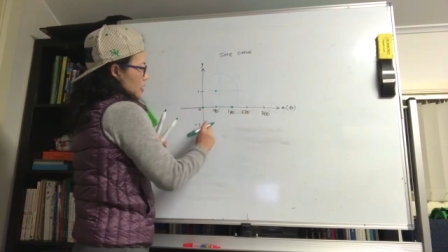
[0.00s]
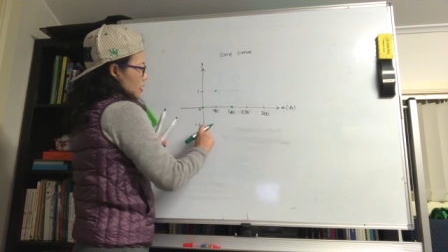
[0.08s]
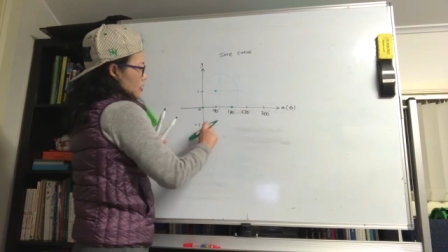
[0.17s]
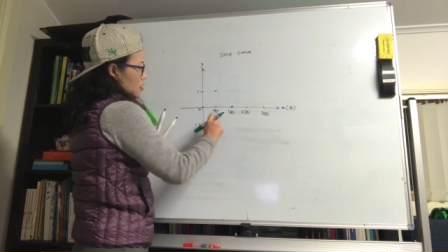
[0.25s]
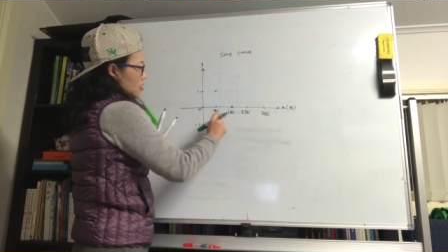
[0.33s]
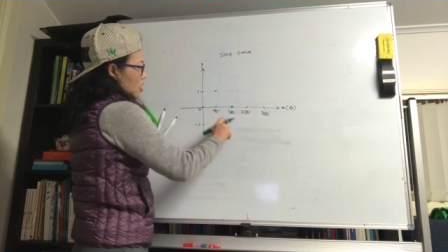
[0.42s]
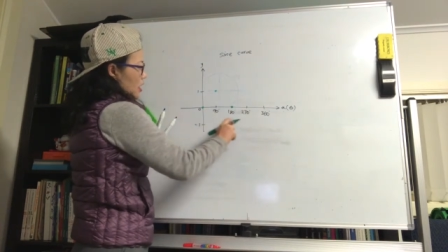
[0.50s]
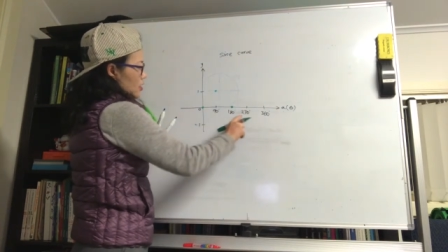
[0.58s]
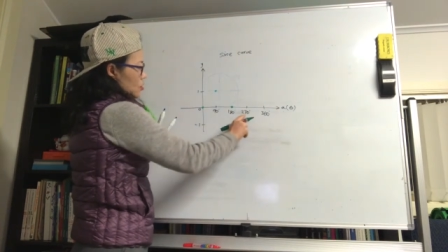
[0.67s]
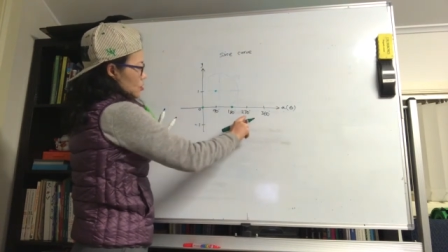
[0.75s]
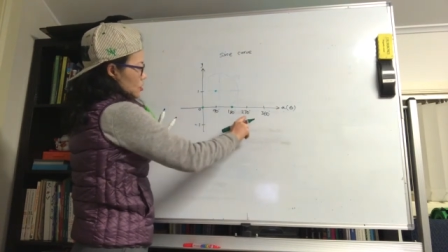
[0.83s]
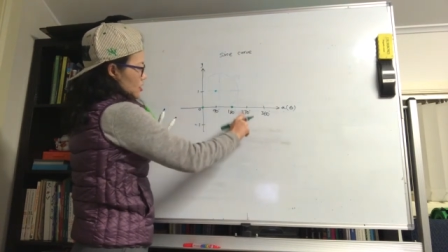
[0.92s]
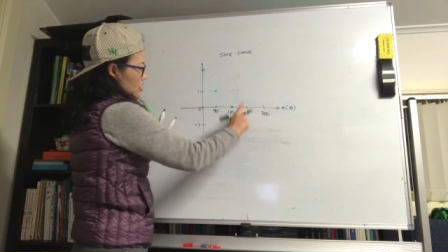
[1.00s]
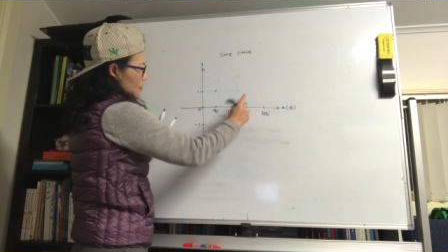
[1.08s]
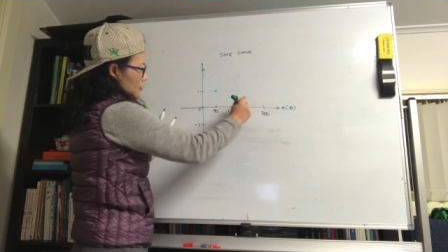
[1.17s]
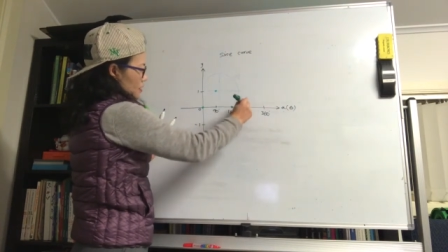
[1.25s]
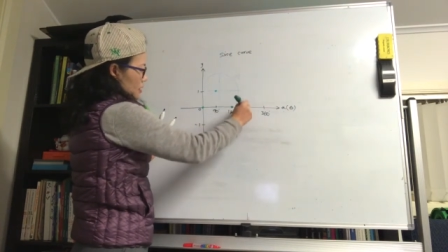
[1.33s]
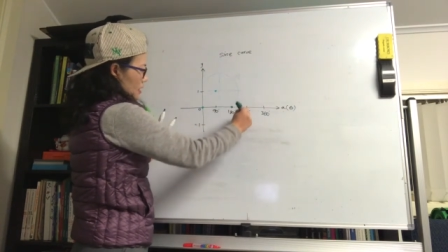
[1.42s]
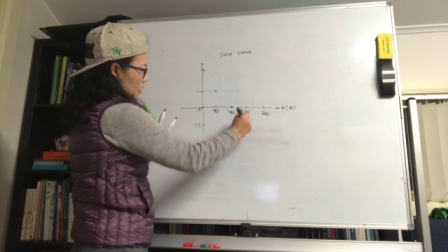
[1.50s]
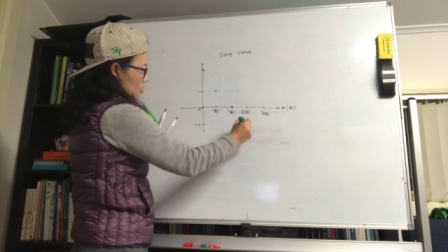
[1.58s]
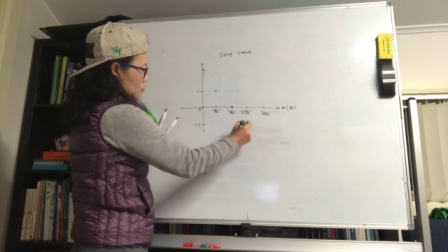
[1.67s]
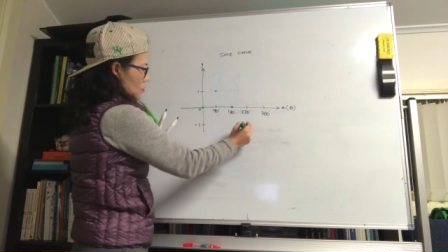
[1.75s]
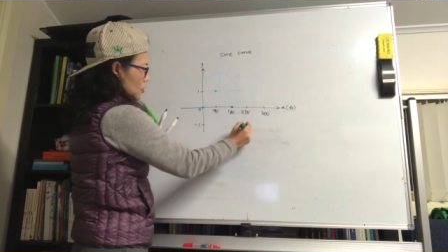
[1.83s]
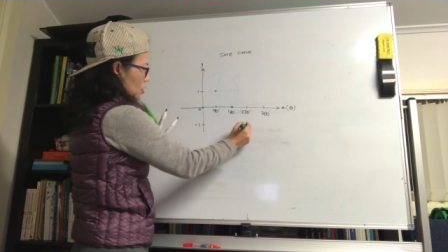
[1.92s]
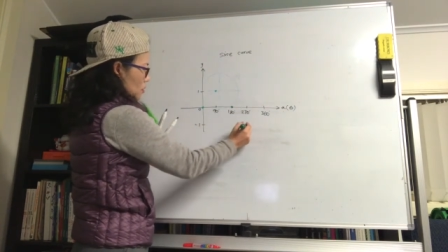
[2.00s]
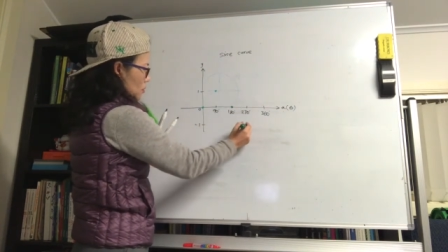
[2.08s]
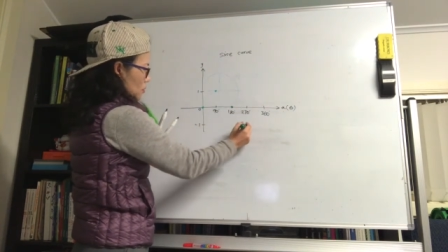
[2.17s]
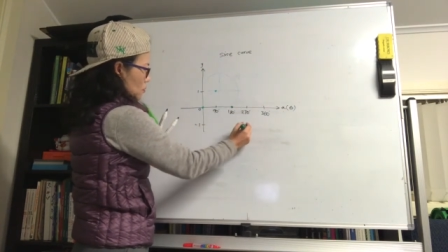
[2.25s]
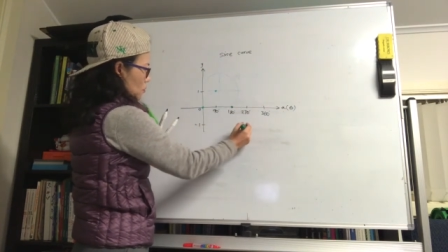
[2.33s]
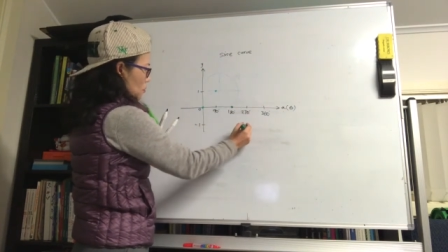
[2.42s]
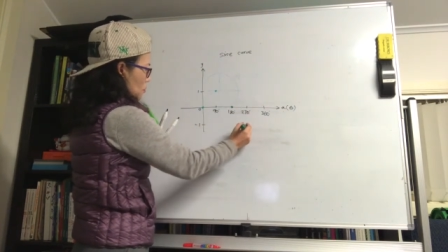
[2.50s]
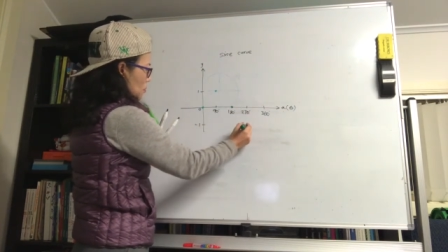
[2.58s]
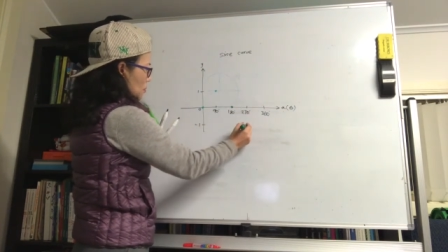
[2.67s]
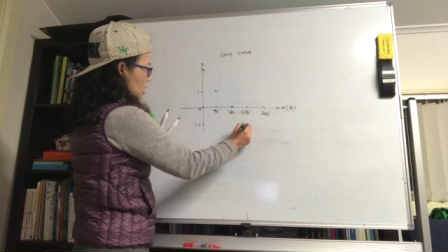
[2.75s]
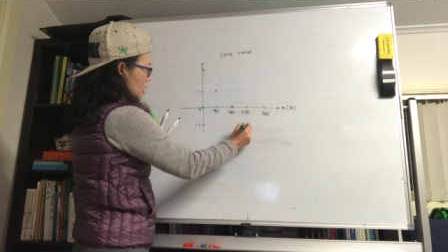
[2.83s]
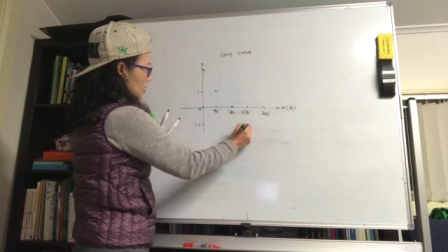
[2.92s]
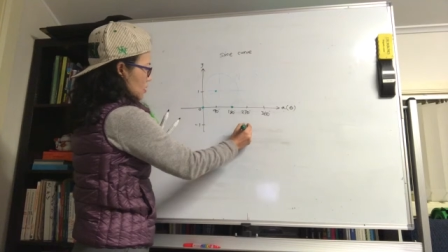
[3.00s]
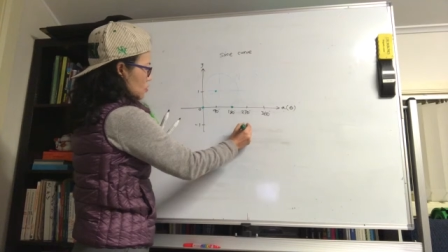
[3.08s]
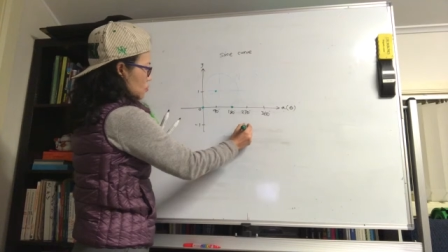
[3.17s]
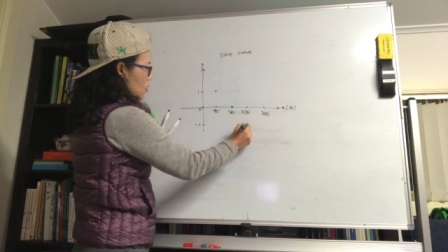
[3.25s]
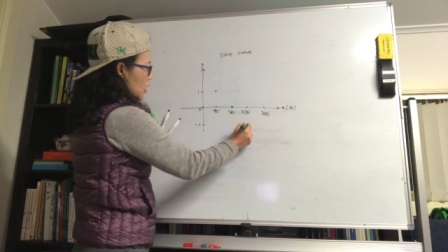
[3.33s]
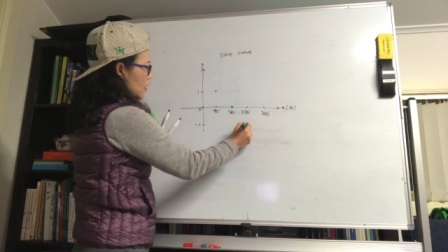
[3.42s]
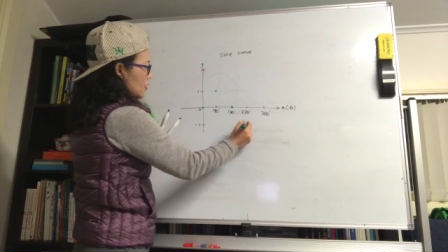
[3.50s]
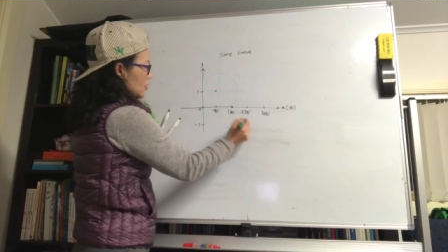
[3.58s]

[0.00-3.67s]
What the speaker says: Sine 270, you will go minus 1.